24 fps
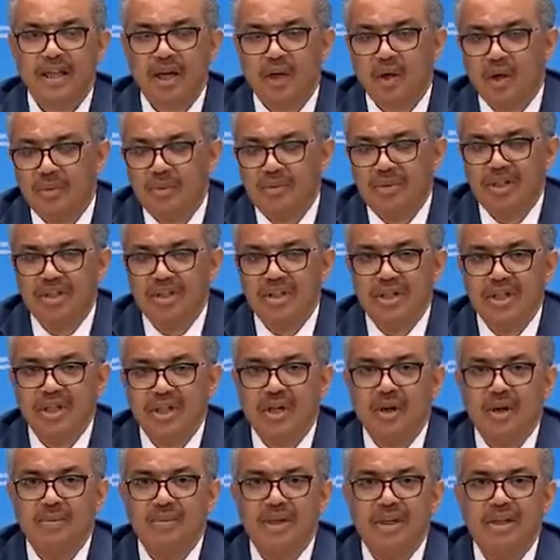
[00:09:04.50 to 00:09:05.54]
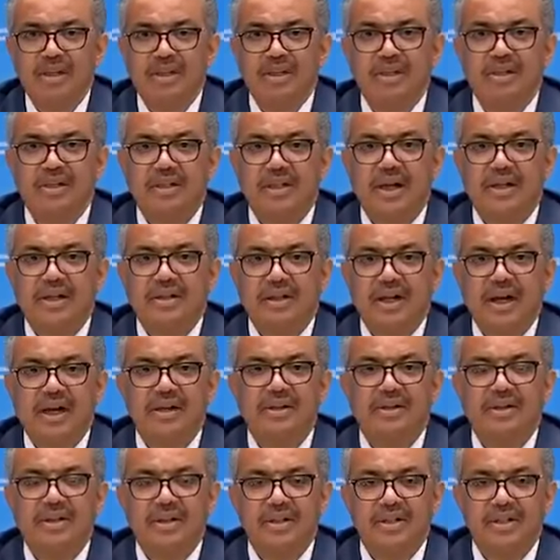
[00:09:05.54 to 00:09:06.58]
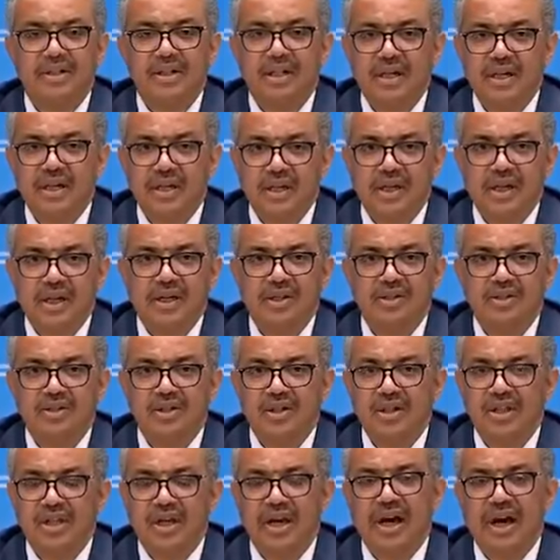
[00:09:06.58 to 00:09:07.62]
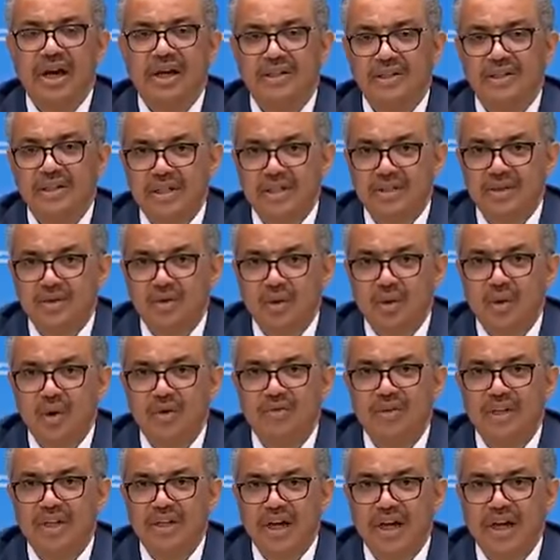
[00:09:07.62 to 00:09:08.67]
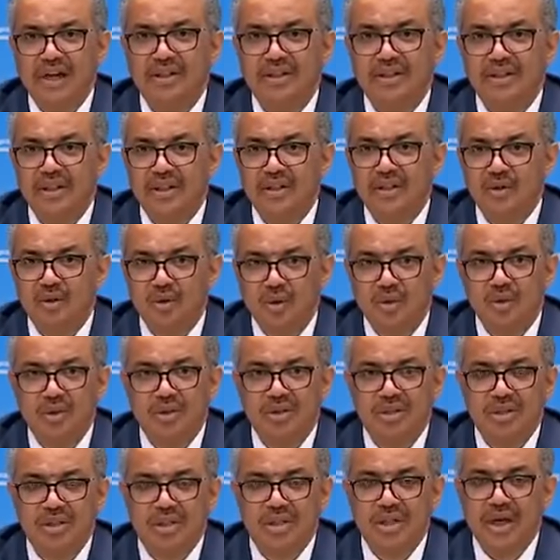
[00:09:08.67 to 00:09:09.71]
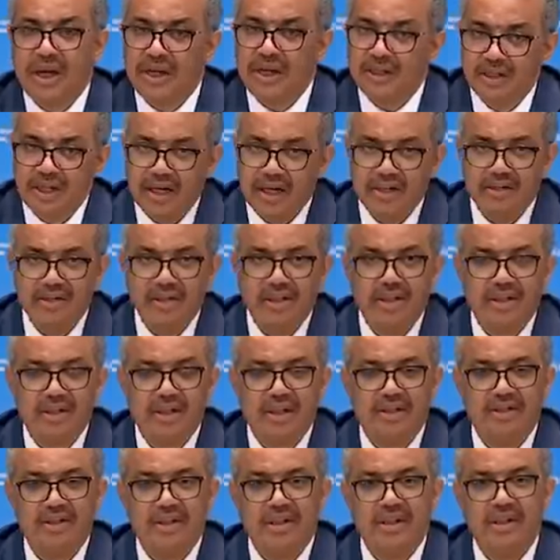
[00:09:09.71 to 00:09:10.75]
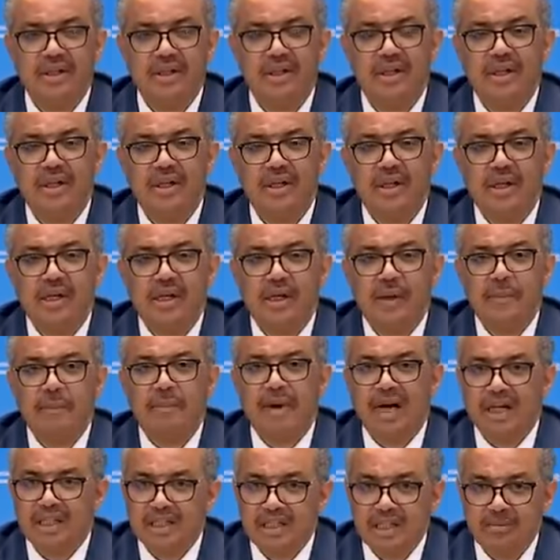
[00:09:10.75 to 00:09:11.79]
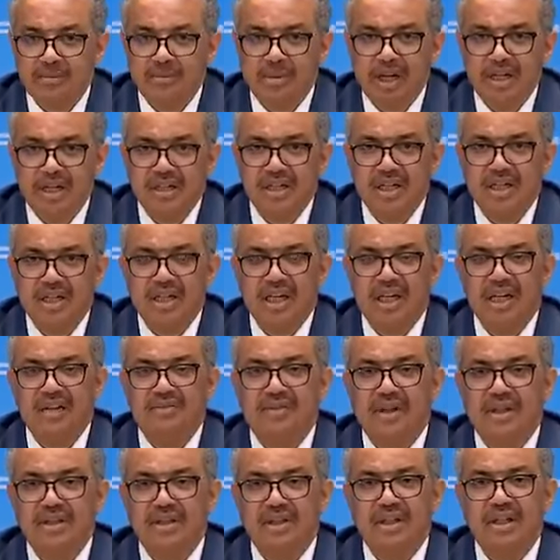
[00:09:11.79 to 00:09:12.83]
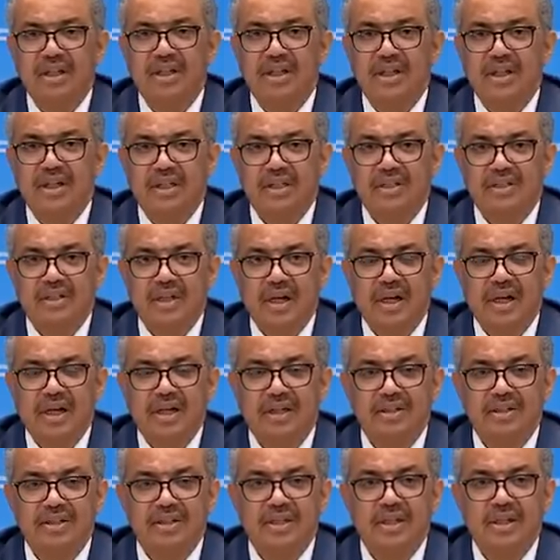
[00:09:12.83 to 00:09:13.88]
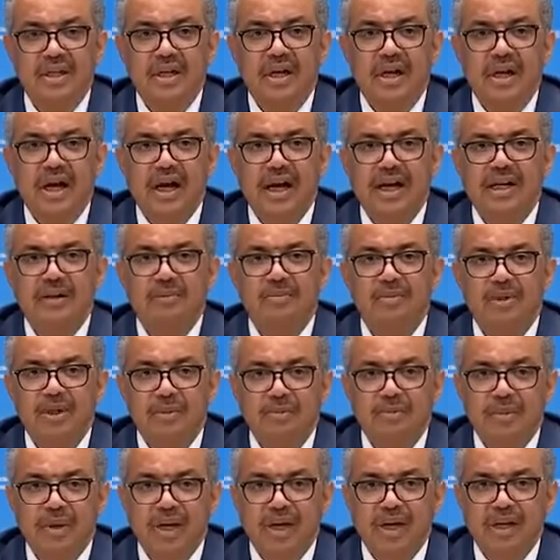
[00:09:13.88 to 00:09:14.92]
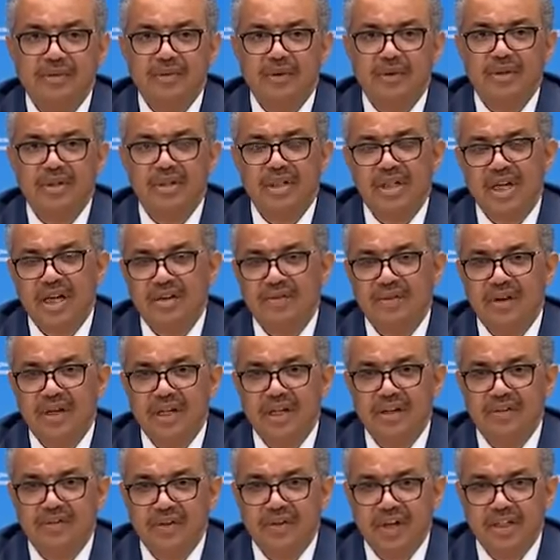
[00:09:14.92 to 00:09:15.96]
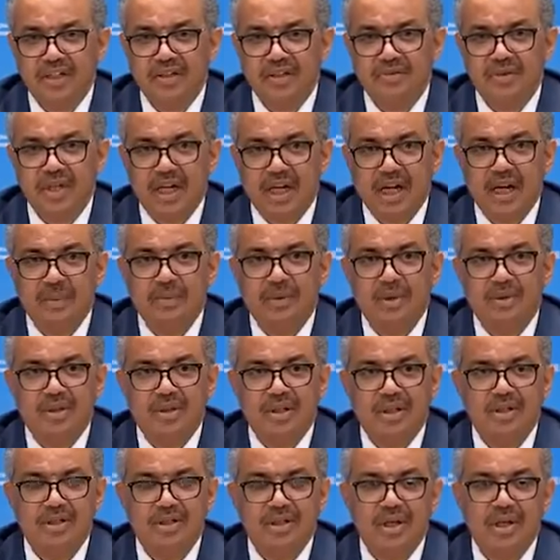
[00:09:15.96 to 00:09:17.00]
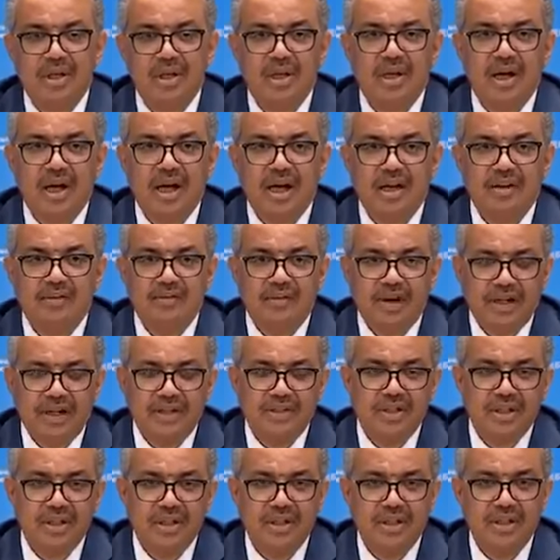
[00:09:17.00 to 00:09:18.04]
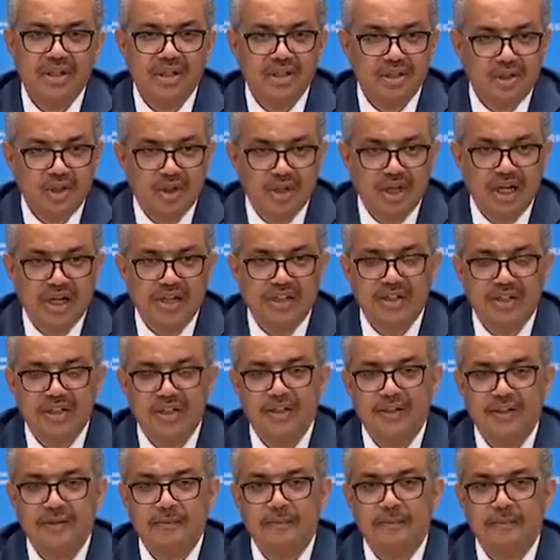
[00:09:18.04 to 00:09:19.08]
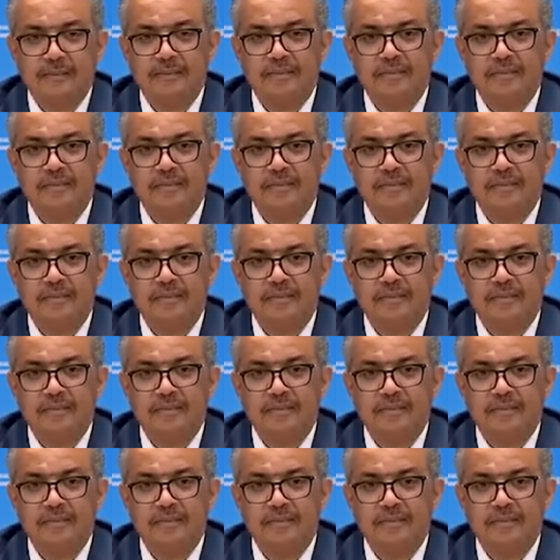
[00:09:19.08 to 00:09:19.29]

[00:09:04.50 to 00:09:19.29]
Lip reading: The committee recommended that countries engage in the access to COVID-19 tools, ACT Accelerator, participate in relevant clinical trials, and prepare for safe and effective therapeutics and vaccine introduction.